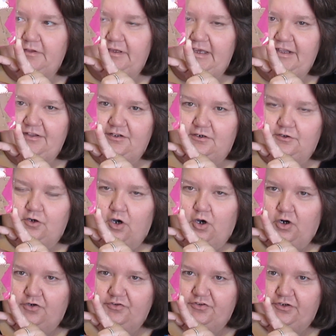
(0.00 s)
They got the little
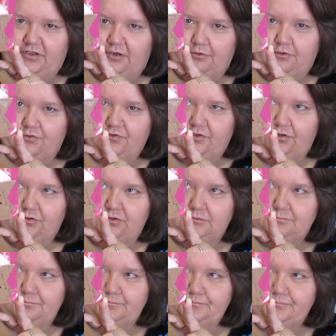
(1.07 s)
hearts and arrows on
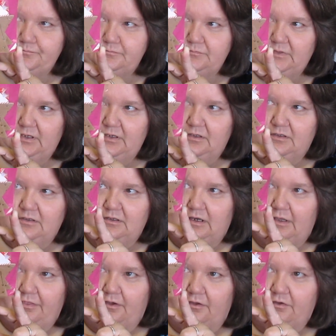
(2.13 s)
them.
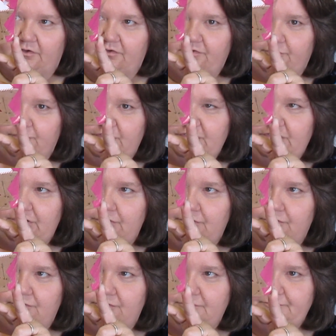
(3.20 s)
I thought those were
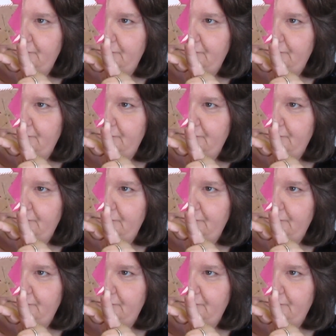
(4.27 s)
cute.